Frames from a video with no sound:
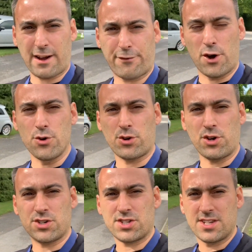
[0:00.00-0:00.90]

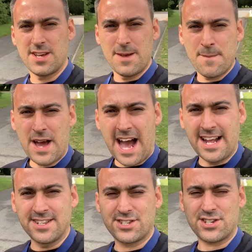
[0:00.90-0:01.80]
focused,
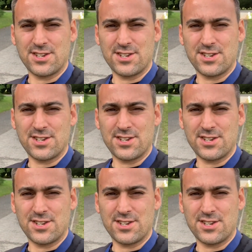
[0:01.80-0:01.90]
and